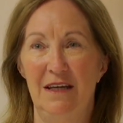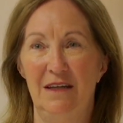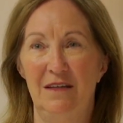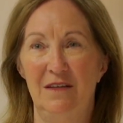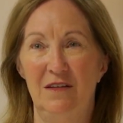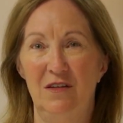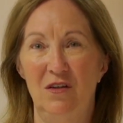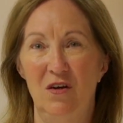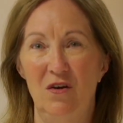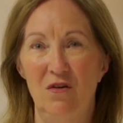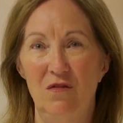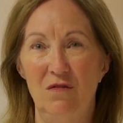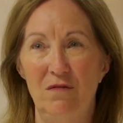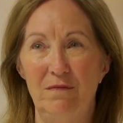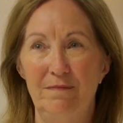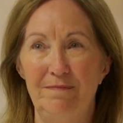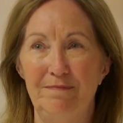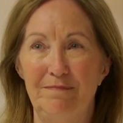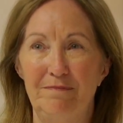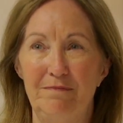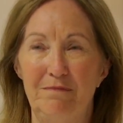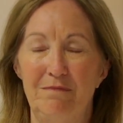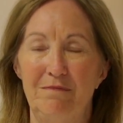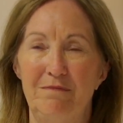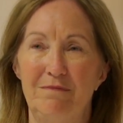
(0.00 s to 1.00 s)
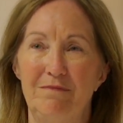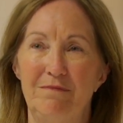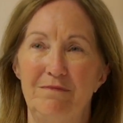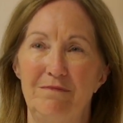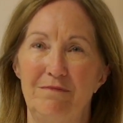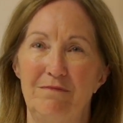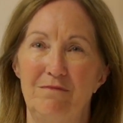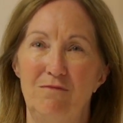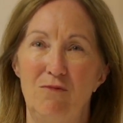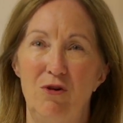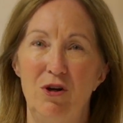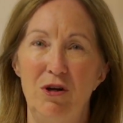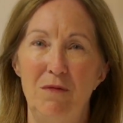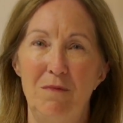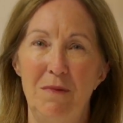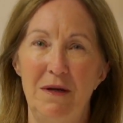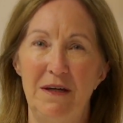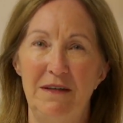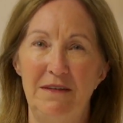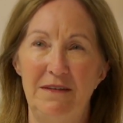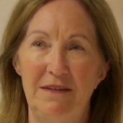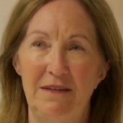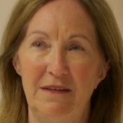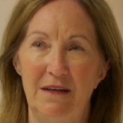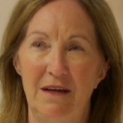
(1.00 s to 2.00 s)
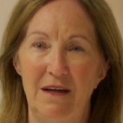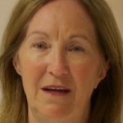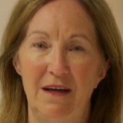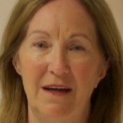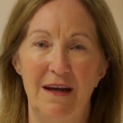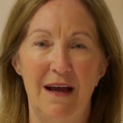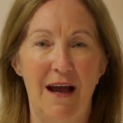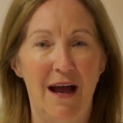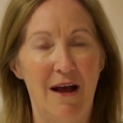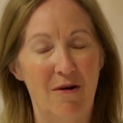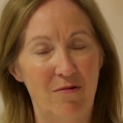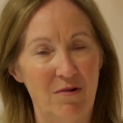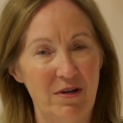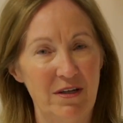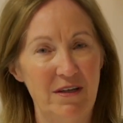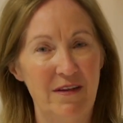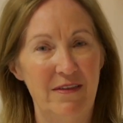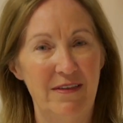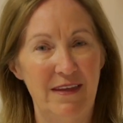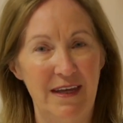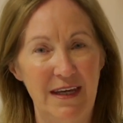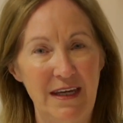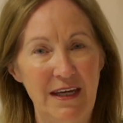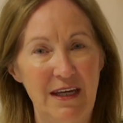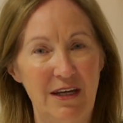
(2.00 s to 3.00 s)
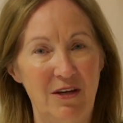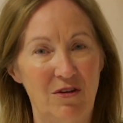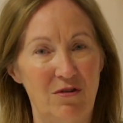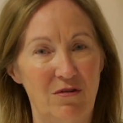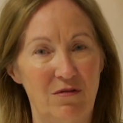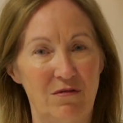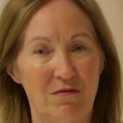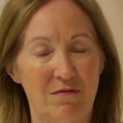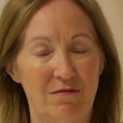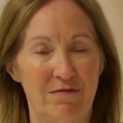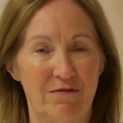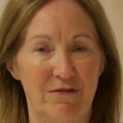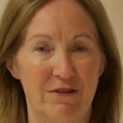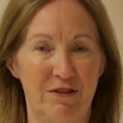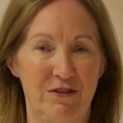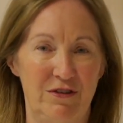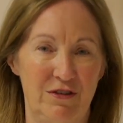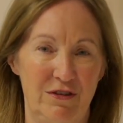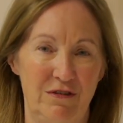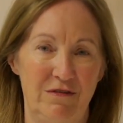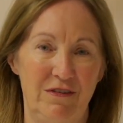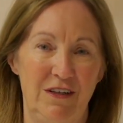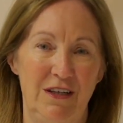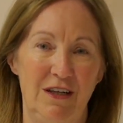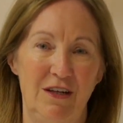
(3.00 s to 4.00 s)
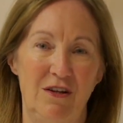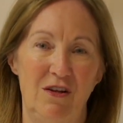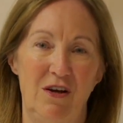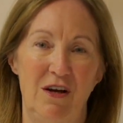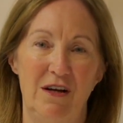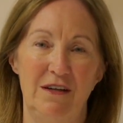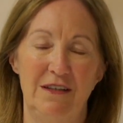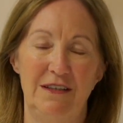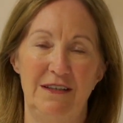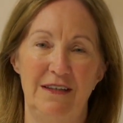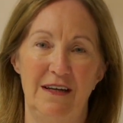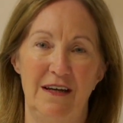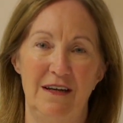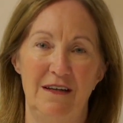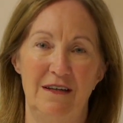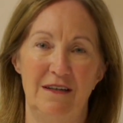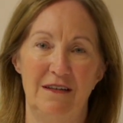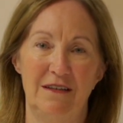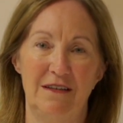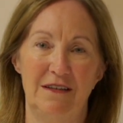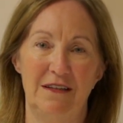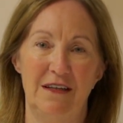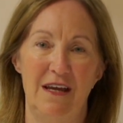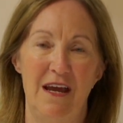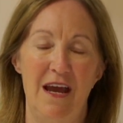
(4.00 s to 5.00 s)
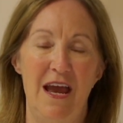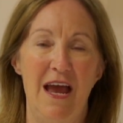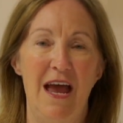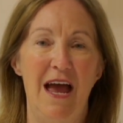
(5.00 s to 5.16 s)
So what am I saying? I want to thank you for serving alongside us.